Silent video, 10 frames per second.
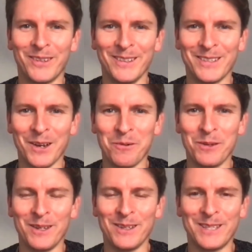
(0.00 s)
And so
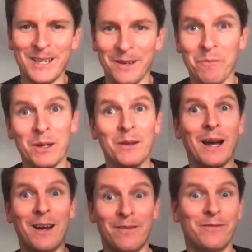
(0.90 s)
within your team, when you
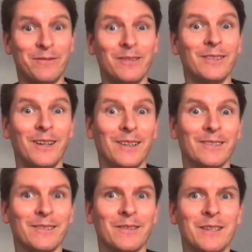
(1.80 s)
have like,
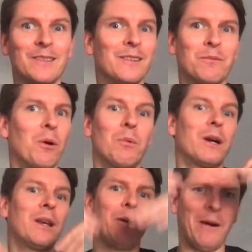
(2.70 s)
this is what we're
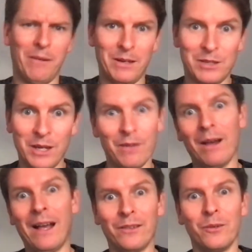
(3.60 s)
going to go out and achieve
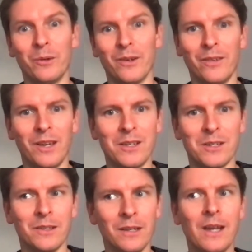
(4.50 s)
as an
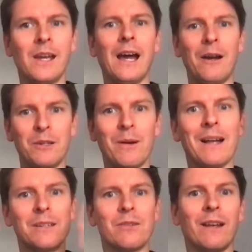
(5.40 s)
organization. How do you
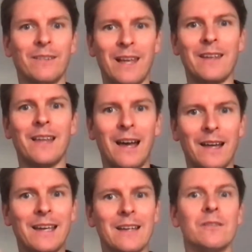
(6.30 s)
actually translate that
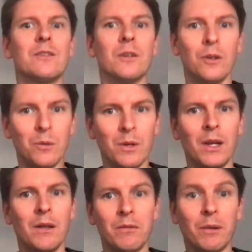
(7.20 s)
into
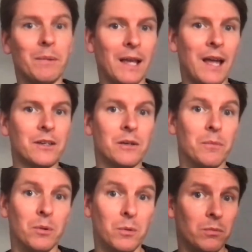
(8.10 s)
something
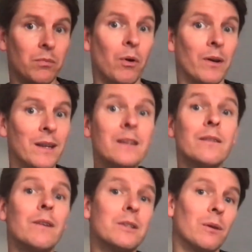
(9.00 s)
actionable on an
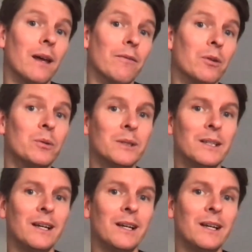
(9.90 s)
individual level?